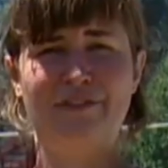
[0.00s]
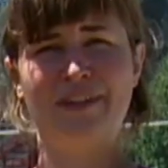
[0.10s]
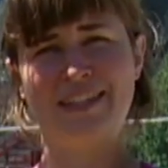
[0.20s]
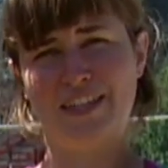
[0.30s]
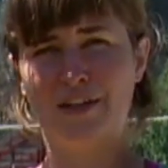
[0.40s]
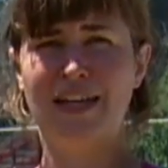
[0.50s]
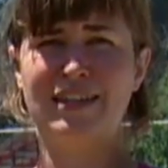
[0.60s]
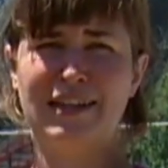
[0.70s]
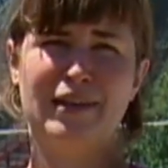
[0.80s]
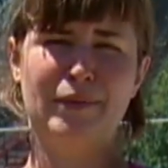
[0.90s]
it feels like you
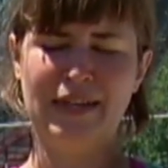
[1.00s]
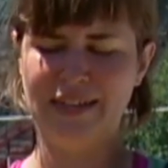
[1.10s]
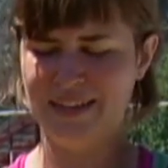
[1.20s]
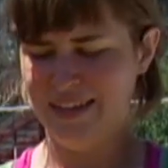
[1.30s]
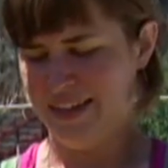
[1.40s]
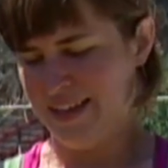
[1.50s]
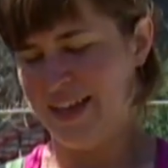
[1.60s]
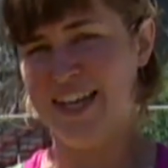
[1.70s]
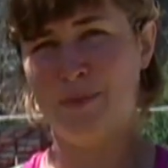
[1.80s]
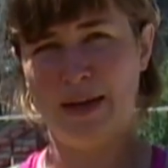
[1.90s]
gained a lot of weight,
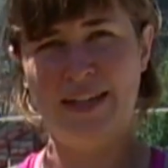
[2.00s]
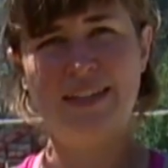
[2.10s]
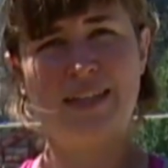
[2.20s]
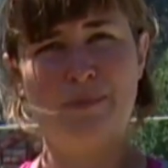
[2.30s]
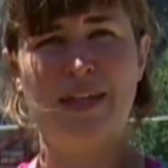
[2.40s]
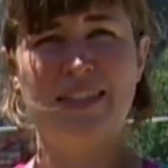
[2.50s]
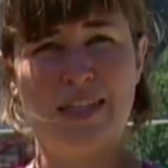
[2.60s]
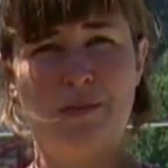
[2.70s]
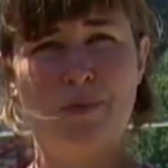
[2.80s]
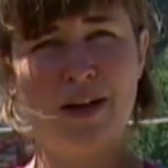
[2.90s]
and your body's gonna
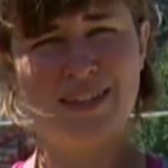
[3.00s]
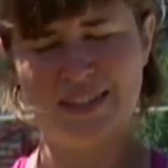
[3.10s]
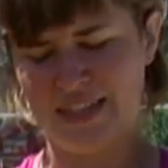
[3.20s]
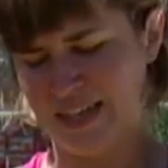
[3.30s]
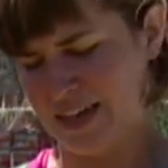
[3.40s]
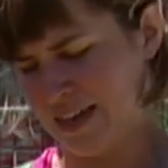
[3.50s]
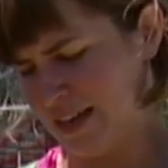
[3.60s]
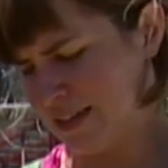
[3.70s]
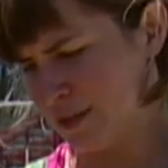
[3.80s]
basically be processing it at night.